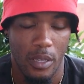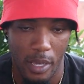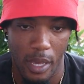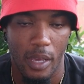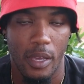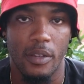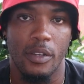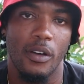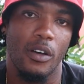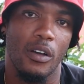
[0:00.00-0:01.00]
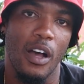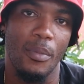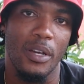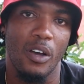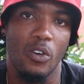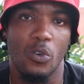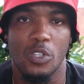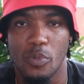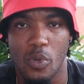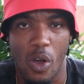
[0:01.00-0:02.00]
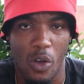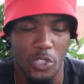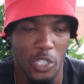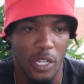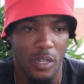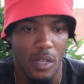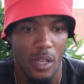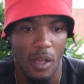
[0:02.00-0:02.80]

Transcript: Yeah, the Comica goes up to 100